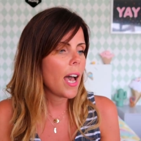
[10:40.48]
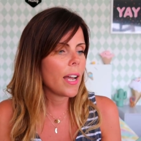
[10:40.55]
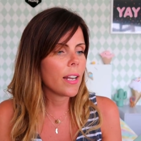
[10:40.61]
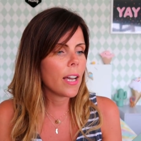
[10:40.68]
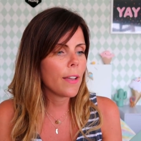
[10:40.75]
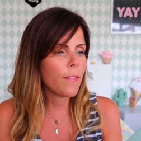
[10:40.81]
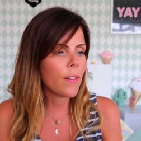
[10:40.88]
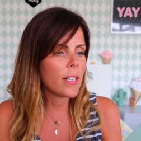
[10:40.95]
And
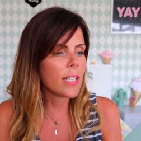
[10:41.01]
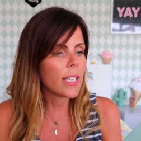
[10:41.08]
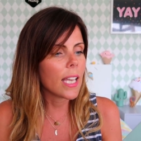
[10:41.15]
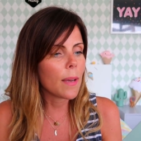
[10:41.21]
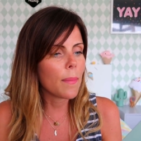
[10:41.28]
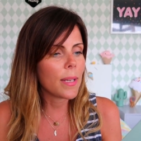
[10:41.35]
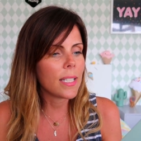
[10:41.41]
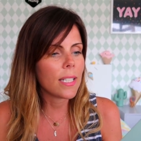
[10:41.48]
I find I
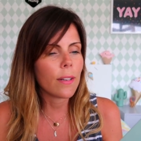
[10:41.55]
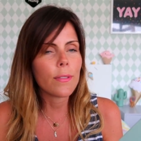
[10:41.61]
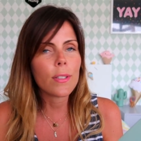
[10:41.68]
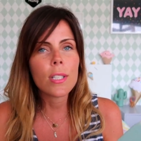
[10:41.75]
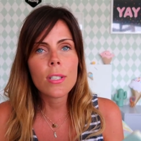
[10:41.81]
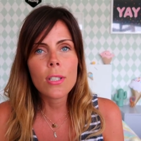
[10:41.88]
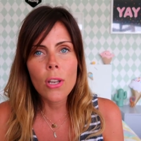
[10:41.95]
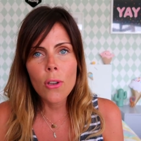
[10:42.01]
get myself
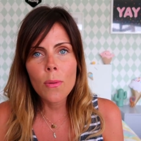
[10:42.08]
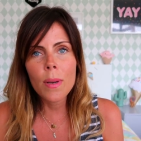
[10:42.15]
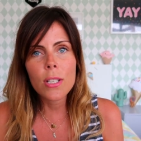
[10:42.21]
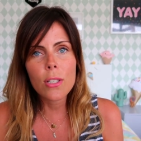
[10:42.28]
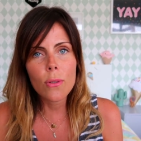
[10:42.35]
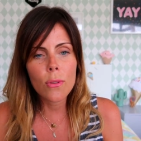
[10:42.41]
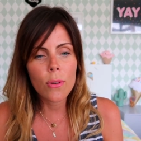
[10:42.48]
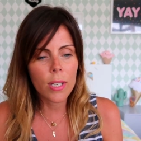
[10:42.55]
so
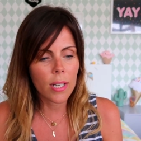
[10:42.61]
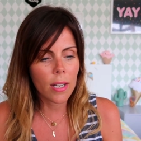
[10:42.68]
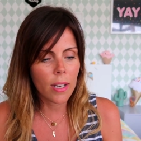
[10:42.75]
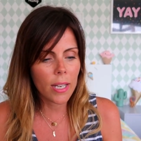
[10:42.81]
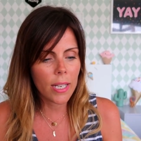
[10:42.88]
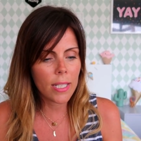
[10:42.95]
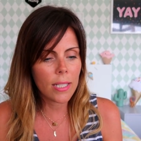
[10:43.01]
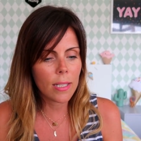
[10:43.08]
much organized
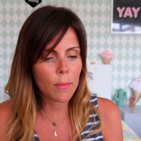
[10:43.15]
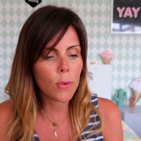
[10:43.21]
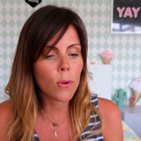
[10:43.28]
organized,